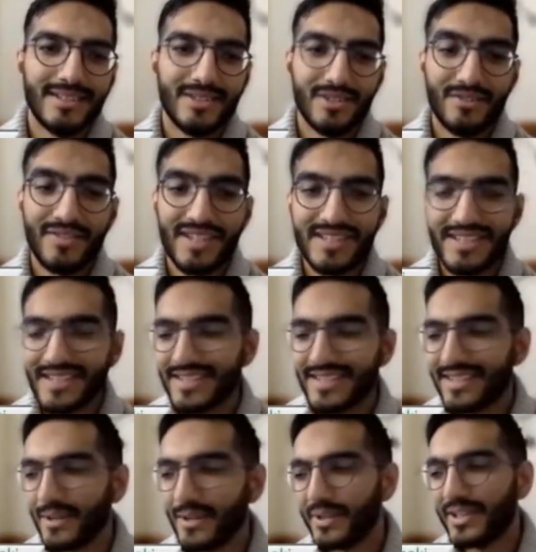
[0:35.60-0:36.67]
So the first
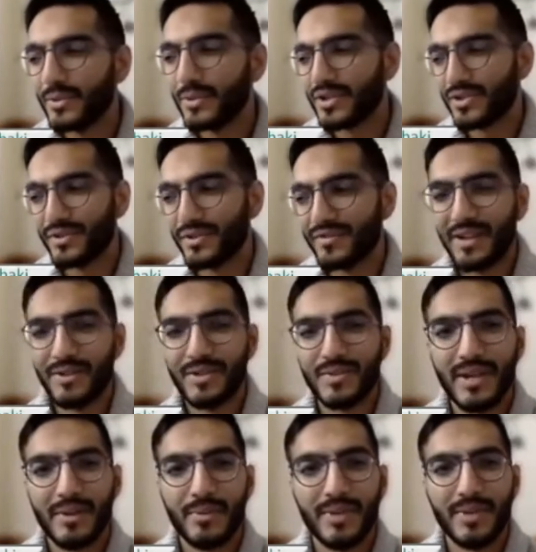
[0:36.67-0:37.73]
lesson that we did was short
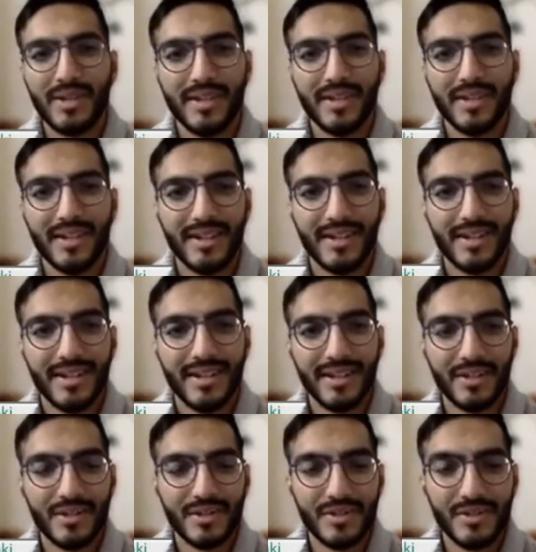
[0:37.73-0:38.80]
vowels, where we
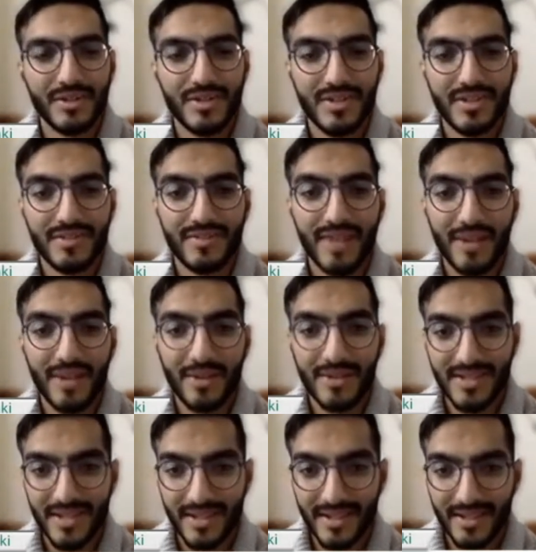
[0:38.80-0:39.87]
introduced the
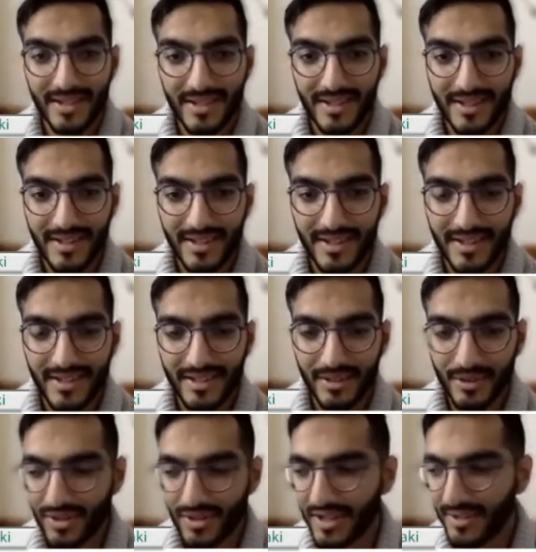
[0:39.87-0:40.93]
vowels in
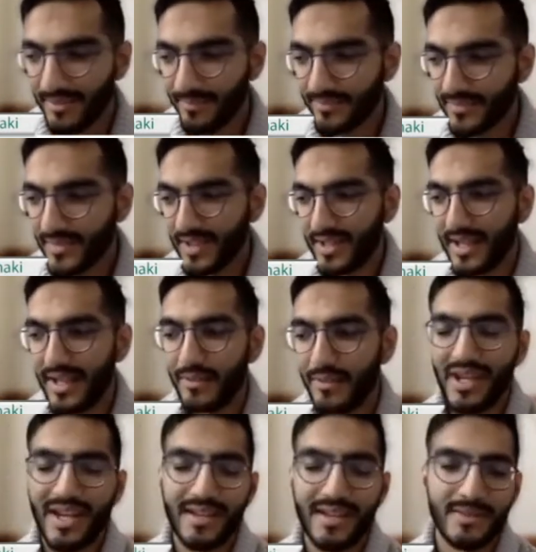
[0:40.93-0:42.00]
Quran,
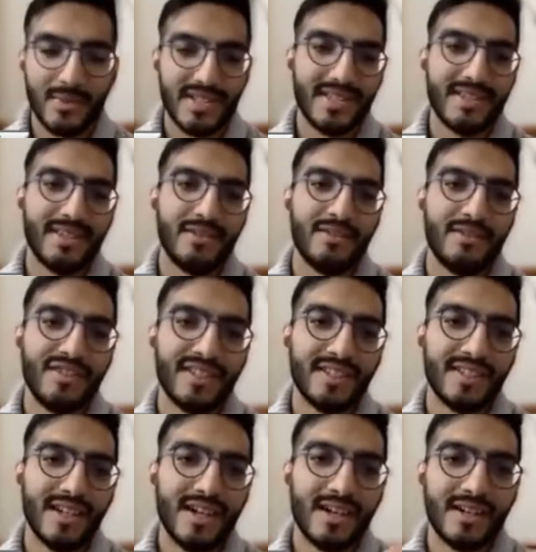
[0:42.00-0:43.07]
and we said that they're
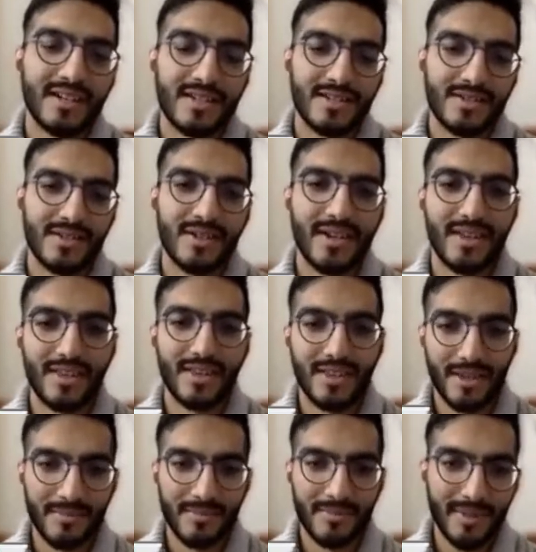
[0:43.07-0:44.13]
fatha, kasra,
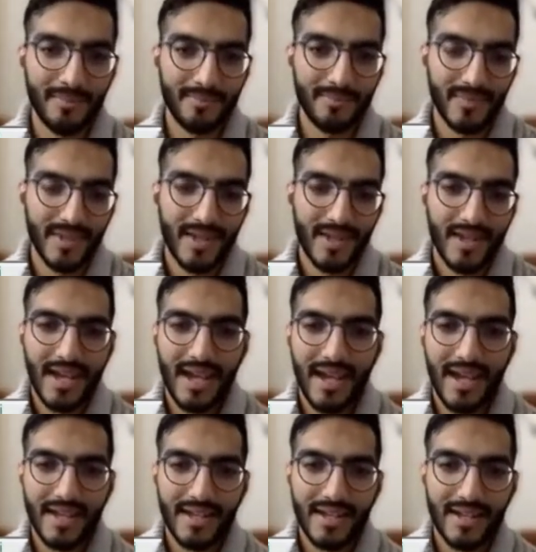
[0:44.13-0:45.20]
and dhamma,
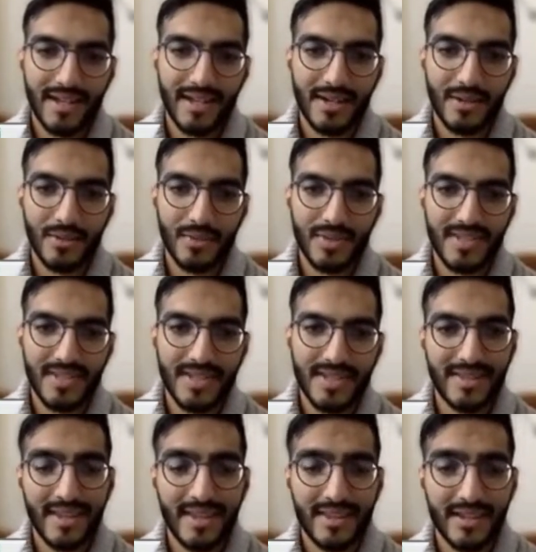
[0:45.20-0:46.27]
and we
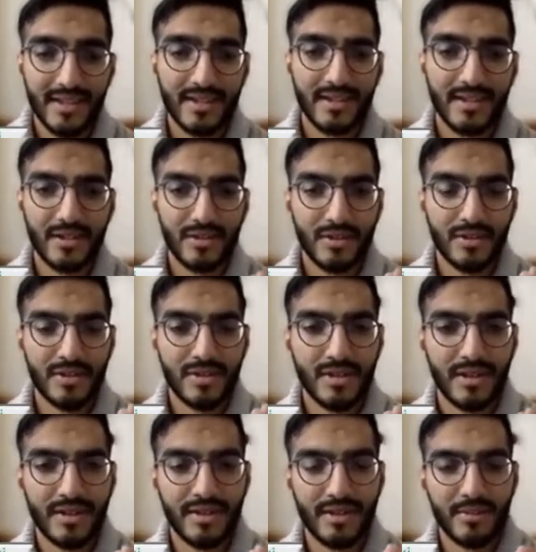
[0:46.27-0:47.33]
said that
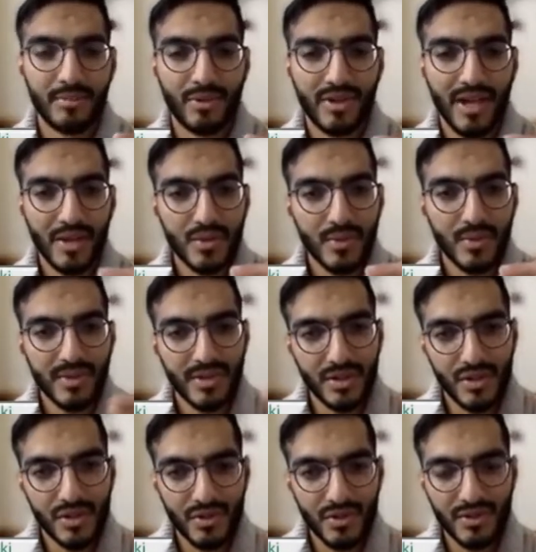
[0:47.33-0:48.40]
they're pronounced with a
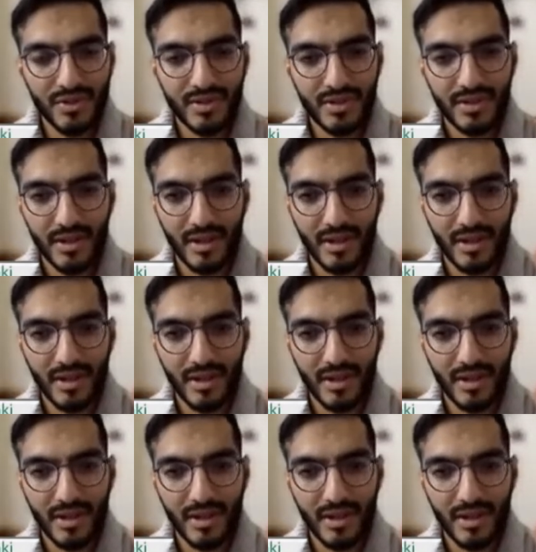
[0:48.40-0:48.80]
short